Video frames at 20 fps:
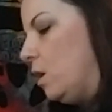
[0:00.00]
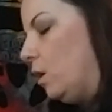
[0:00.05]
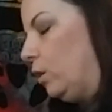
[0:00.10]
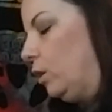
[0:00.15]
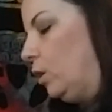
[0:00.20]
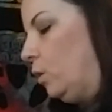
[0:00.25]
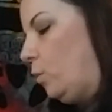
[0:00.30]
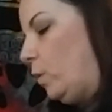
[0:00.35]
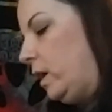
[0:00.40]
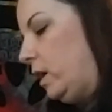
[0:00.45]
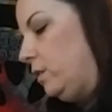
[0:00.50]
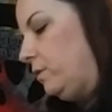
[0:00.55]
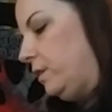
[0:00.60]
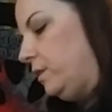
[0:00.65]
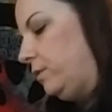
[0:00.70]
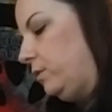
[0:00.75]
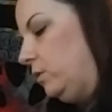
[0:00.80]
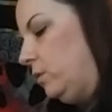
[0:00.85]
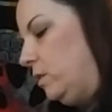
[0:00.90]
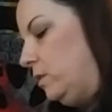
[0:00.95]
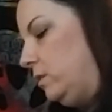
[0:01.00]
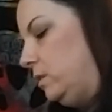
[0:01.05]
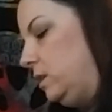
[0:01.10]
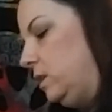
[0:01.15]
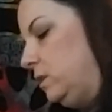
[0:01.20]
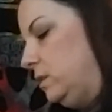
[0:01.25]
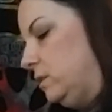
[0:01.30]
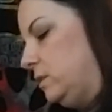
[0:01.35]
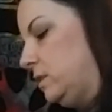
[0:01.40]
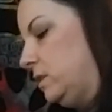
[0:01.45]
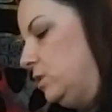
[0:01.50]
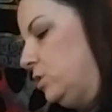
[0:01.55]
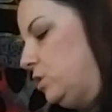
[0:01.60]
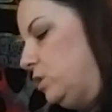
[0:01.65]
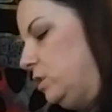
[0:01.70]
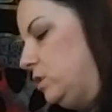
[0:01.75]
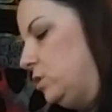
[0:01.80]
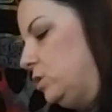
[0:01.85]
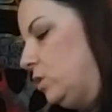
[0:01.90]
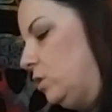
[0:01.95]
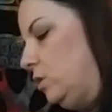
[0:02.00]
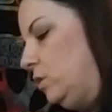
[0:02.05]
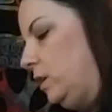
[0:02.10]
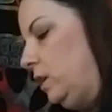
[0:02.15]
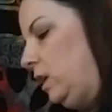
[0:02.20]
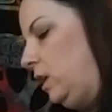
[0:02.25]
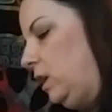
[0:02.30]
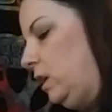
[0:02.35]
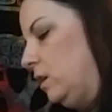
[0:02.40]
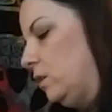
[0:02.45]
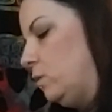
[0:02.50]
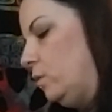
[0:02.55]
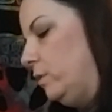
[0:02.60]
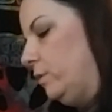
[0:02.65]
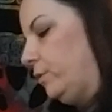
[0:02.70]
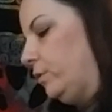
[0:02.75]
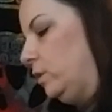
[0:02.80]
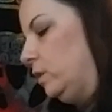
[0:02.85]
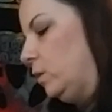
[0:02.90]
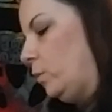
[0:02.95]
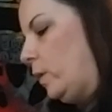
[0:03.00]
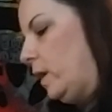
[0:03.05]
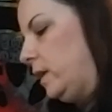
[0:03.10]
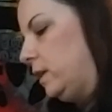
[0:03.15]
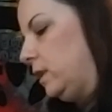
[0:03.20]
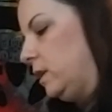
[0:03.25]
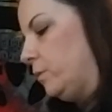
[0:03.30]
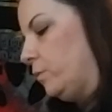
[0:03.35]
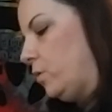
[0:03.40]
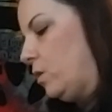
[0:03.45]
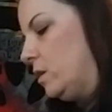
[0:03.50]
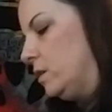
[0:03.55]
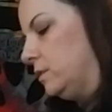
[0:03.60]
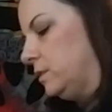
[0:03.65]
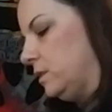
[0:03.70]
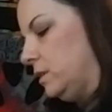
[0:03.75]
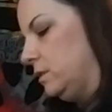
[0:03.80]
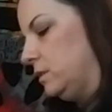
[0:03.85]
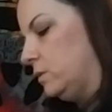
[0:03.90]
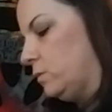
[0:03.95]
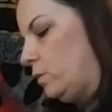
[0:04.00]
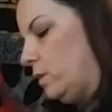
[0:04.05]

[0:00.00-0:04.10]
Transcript: are aware that they're on an ascension journey, going through an awakening process?